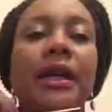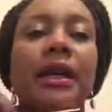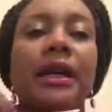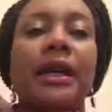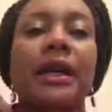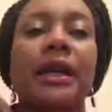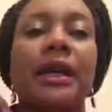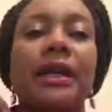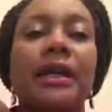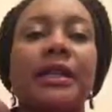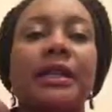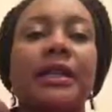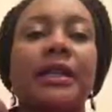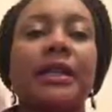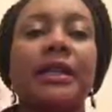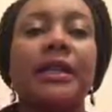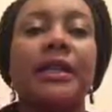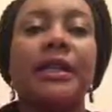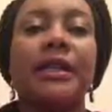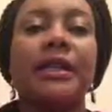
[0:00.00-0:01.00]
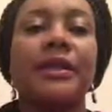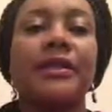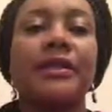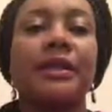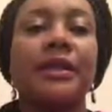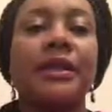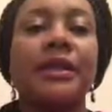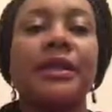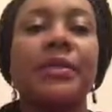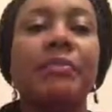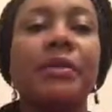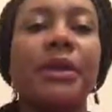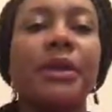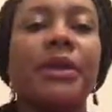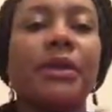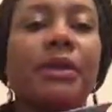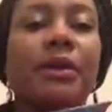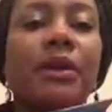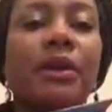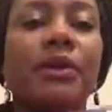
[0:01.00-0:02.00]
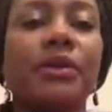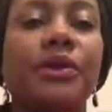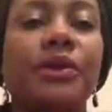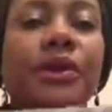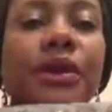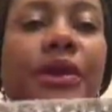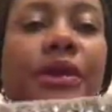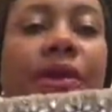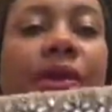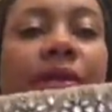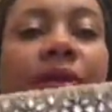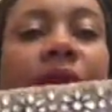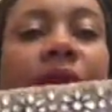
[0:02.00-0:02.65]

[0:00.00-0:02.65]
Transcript: and it's got this metal closure.